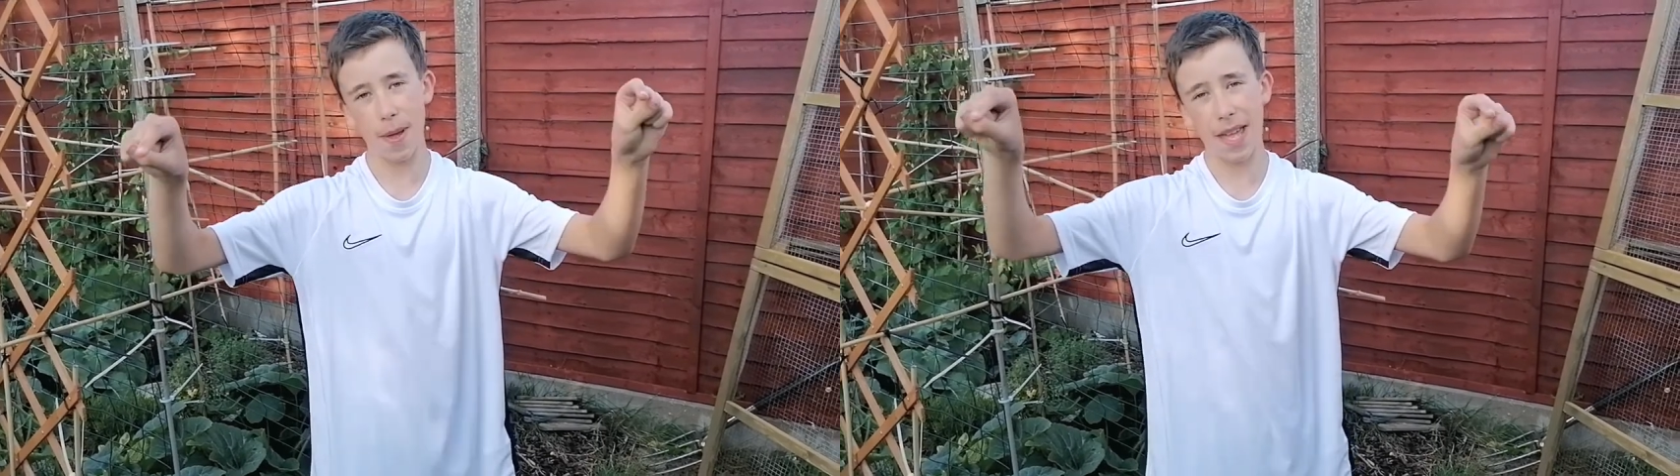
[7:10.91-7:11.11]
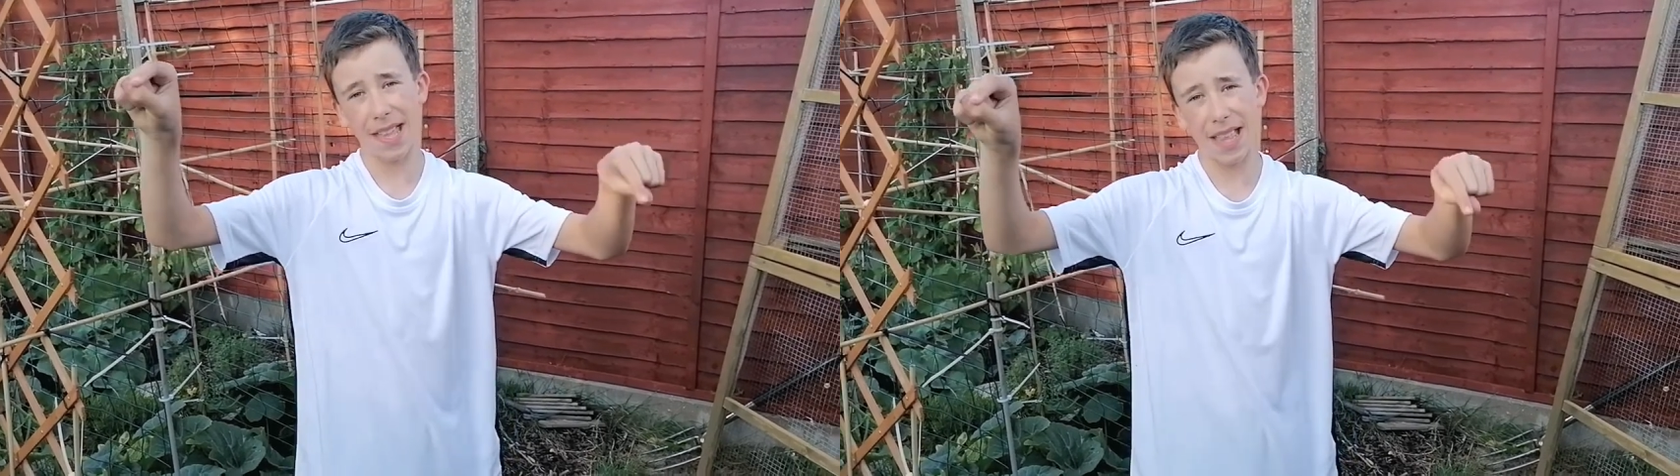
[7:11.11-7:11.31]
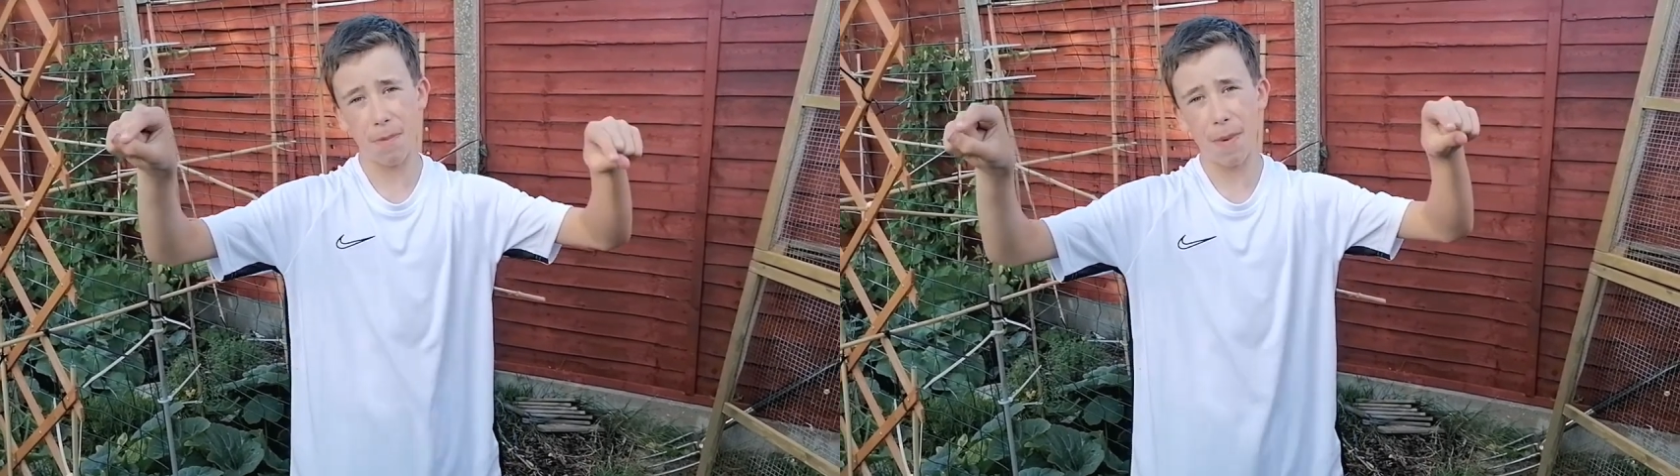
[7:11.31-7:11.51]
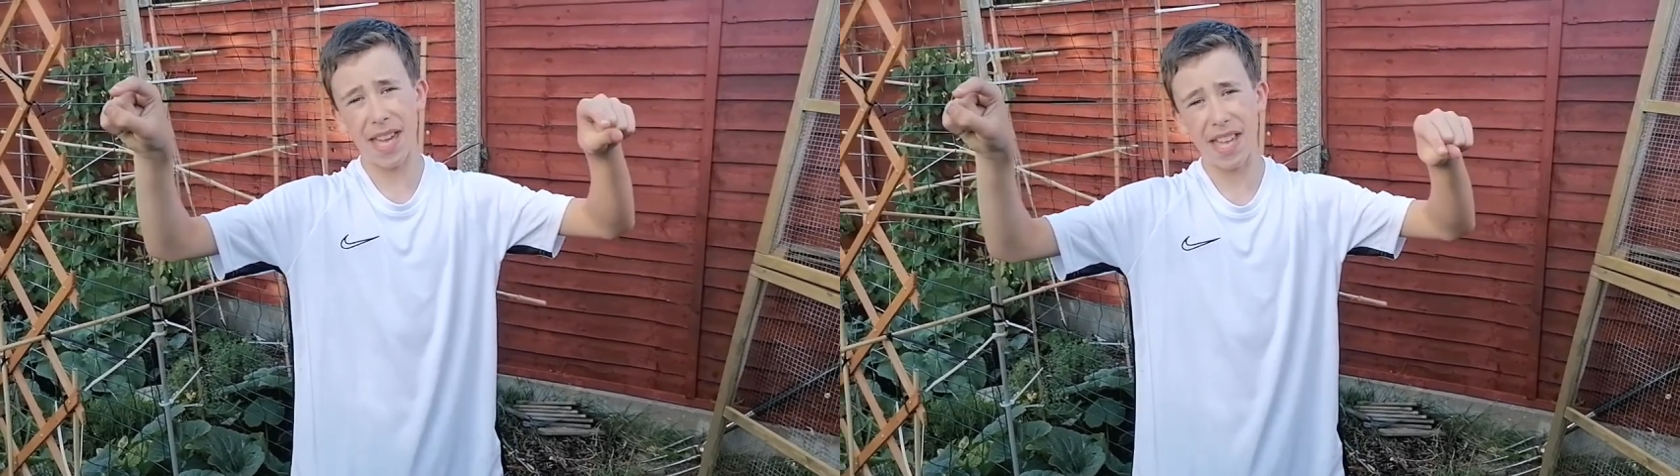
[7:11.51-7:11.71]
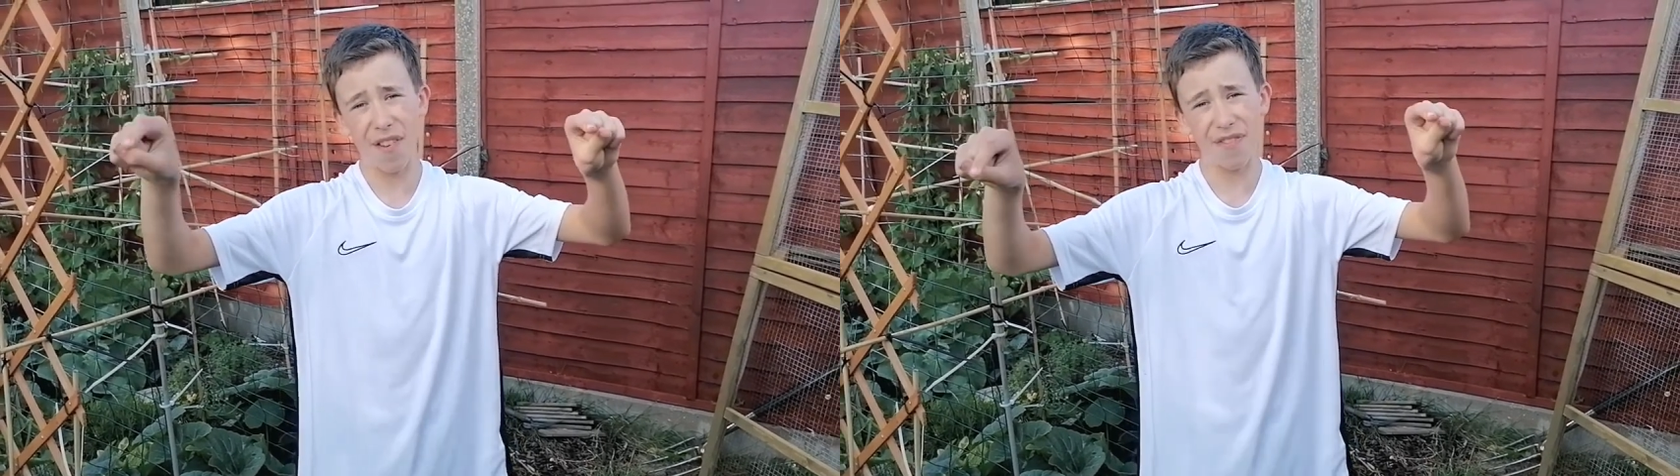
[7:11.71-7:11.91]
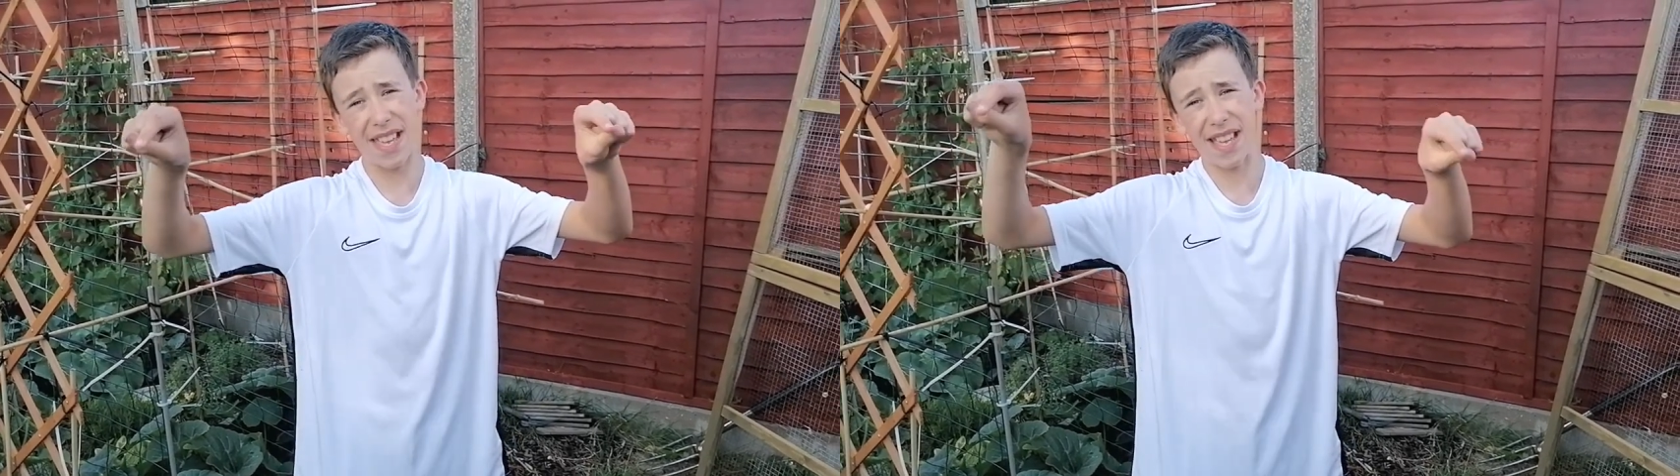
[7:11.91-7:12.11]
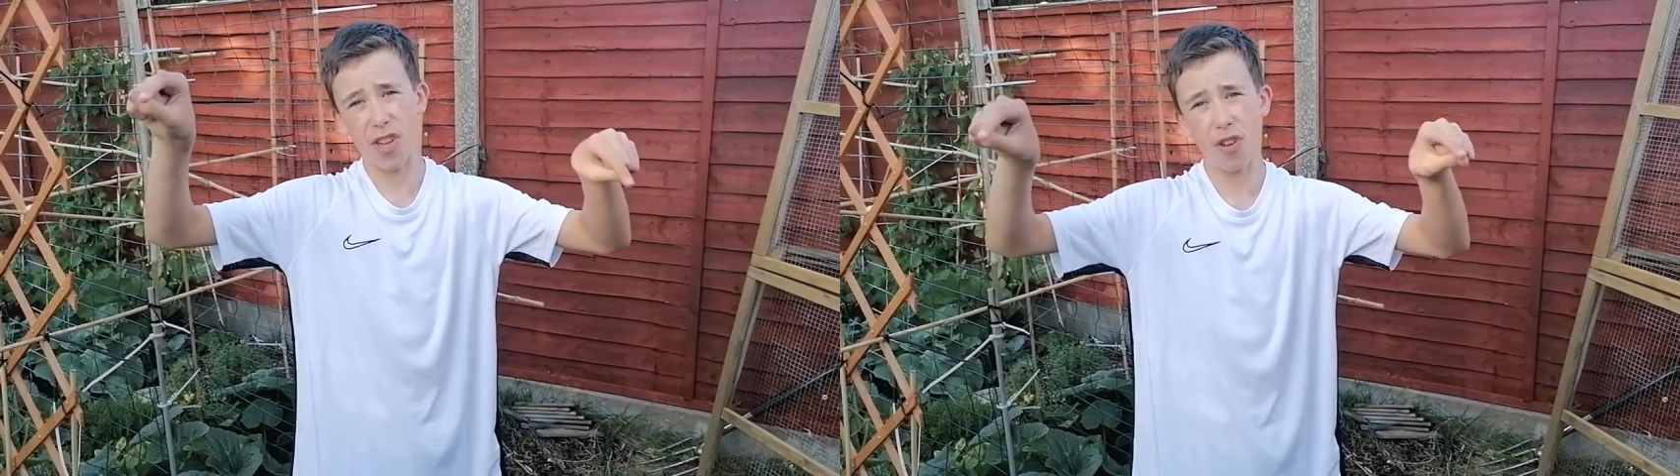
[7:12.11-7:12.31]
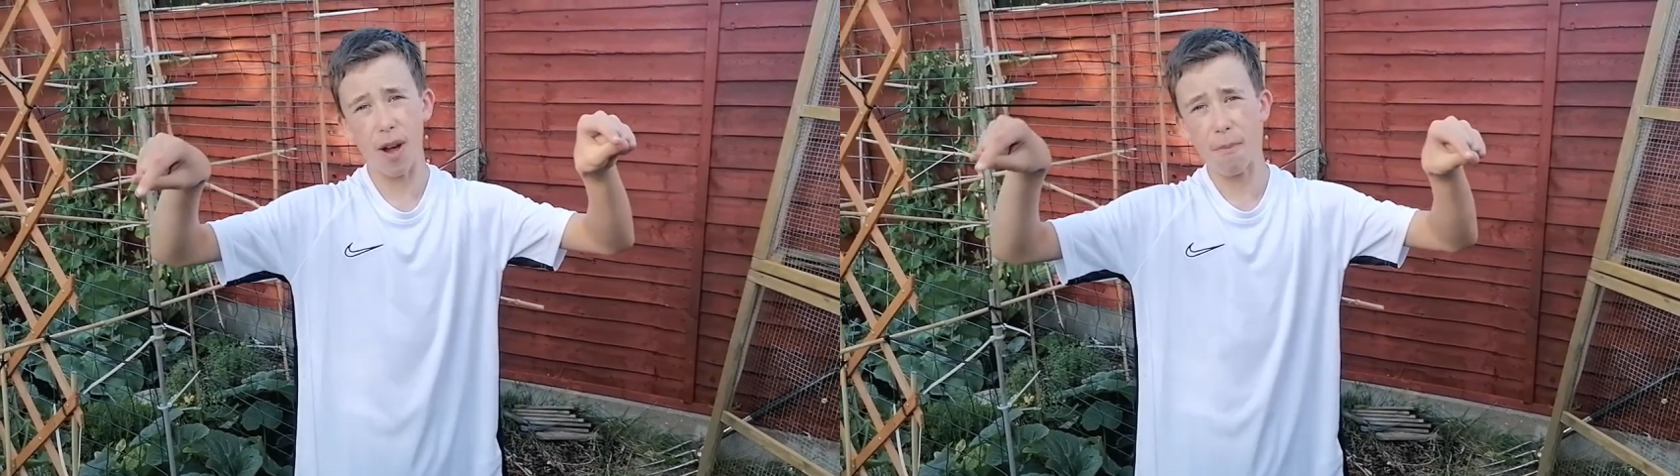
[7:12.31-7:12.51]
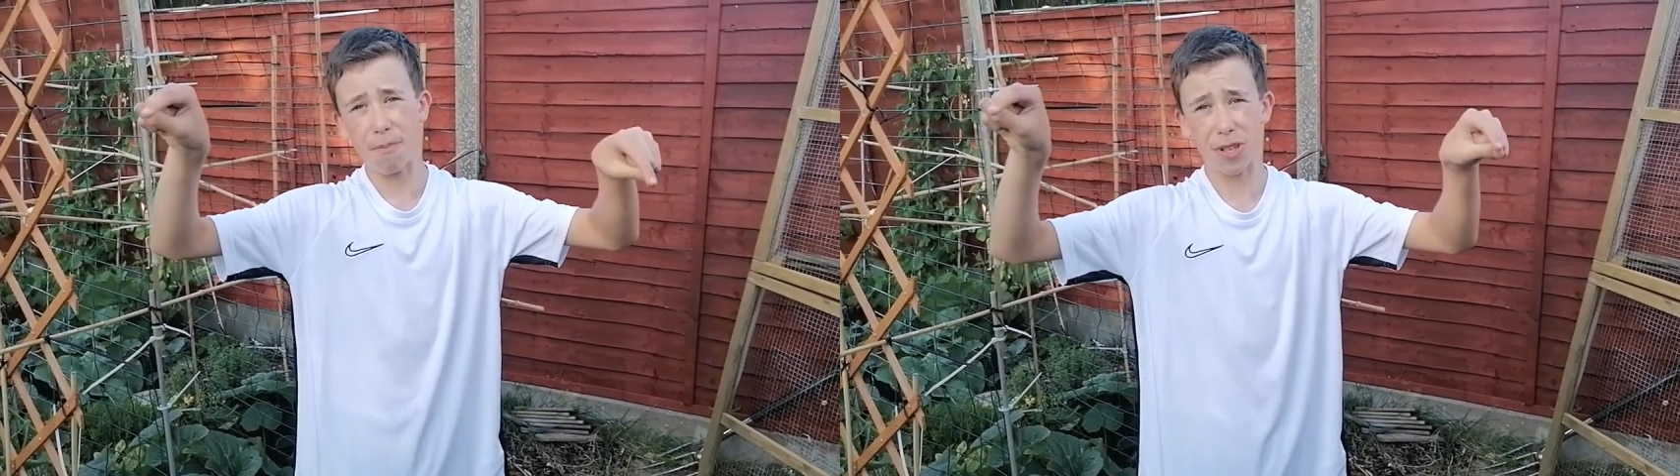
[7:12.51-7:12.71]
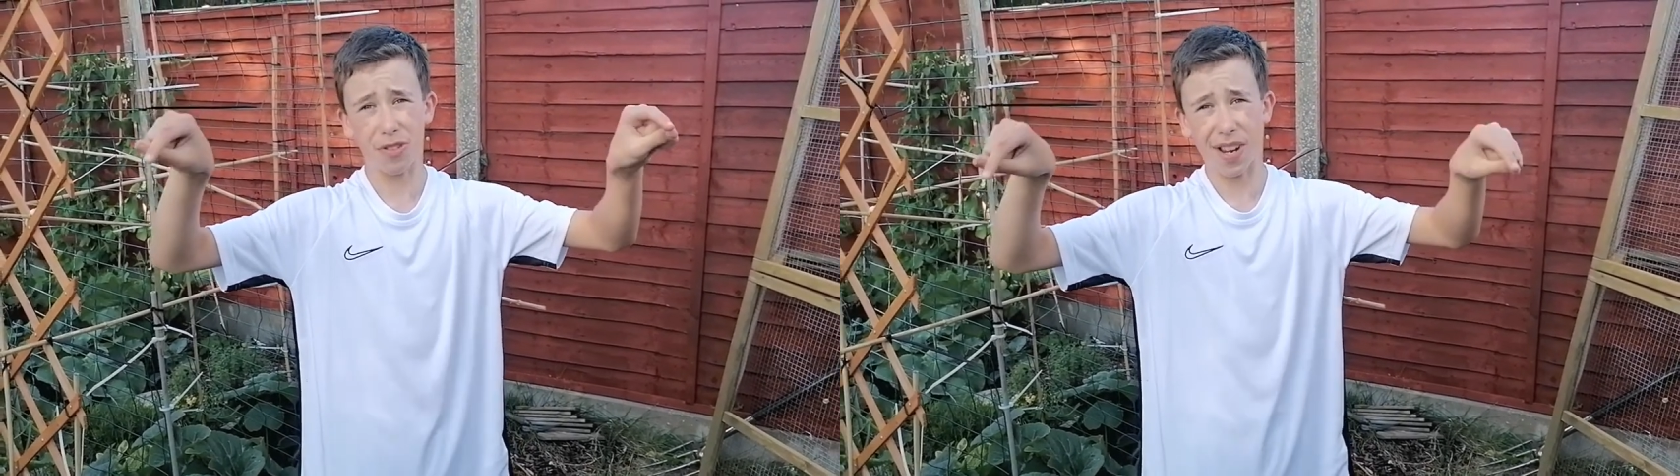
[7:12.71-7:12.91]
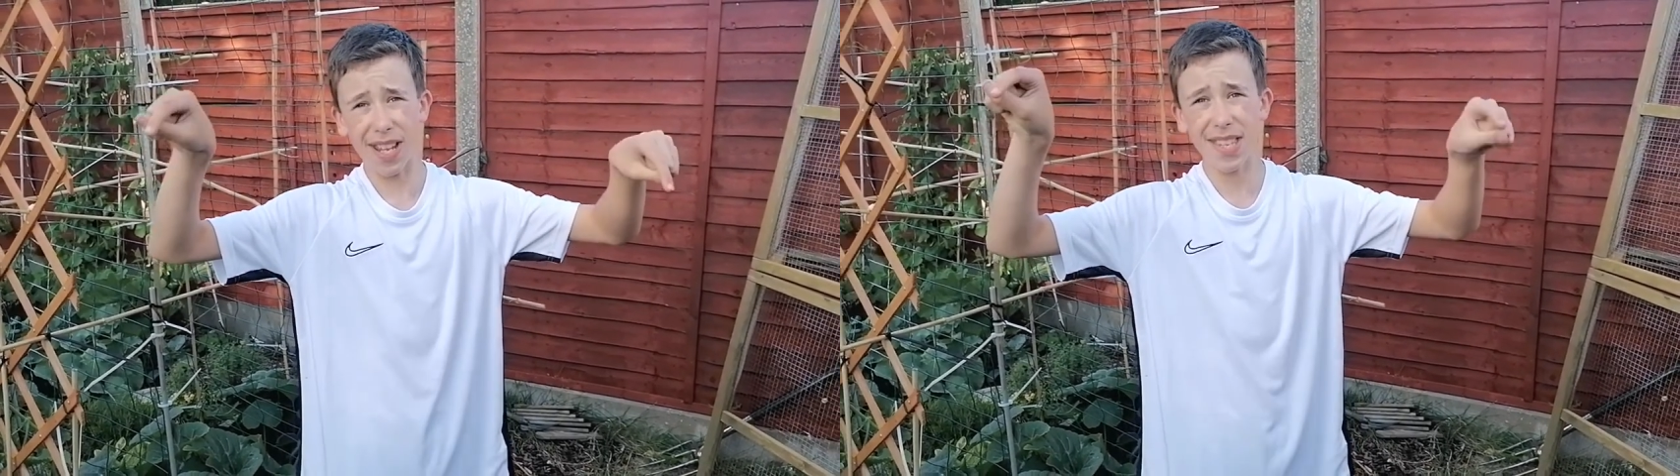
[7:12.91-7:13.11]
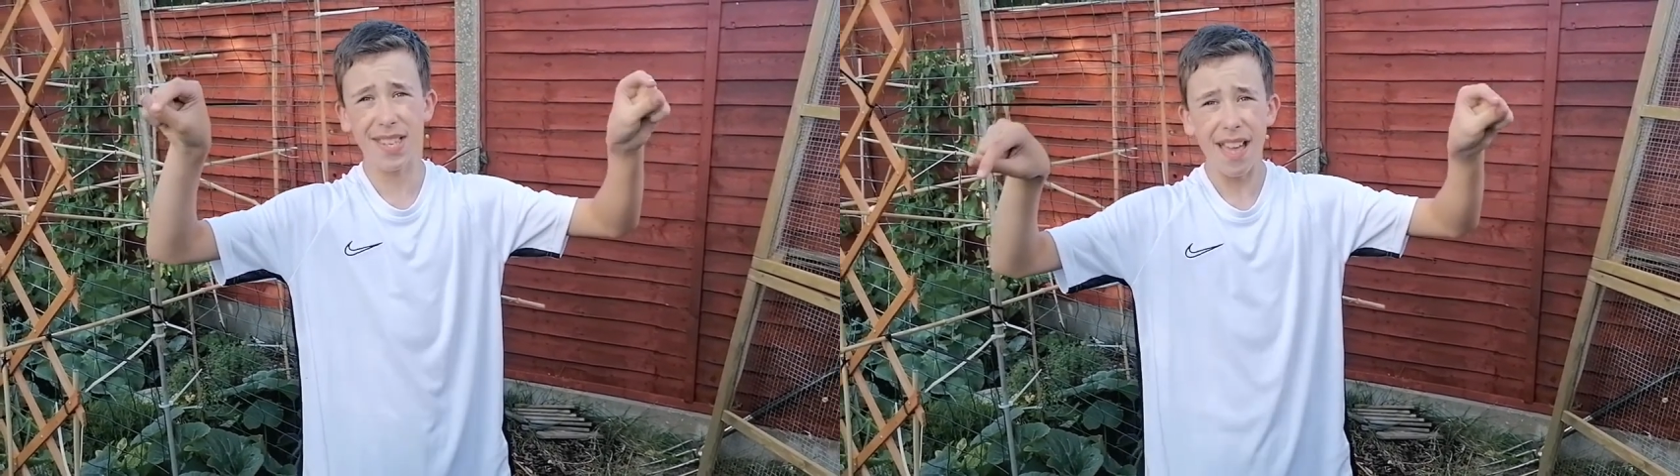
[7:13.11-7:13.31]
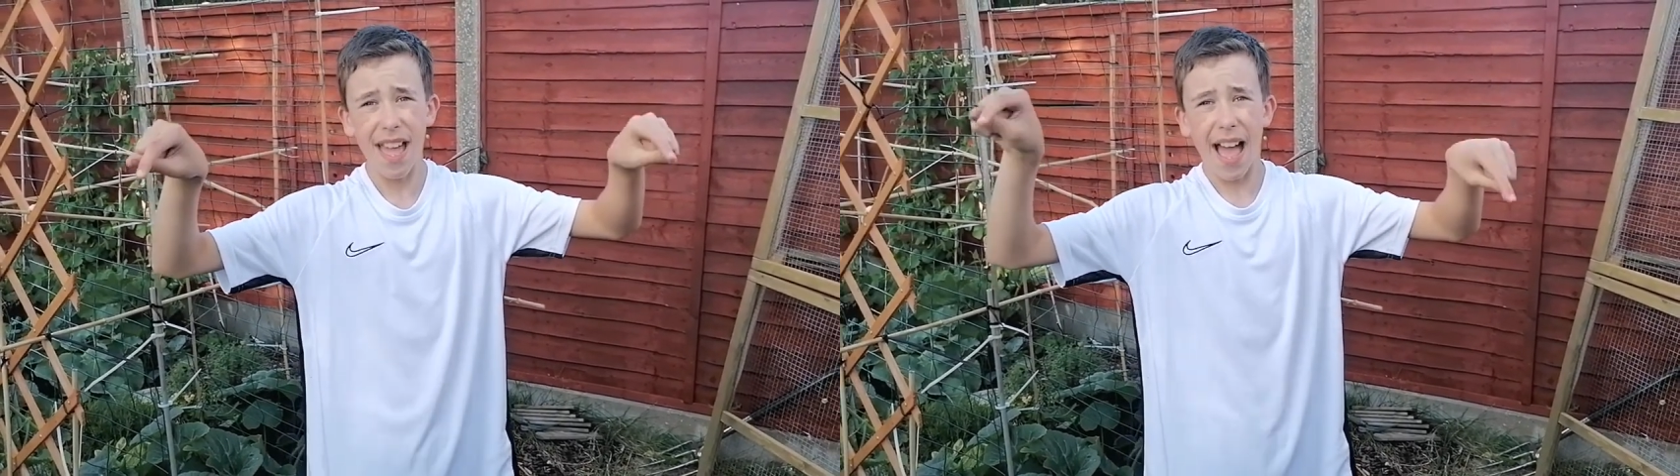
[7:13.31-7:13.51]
be the making of the cucumber trellis,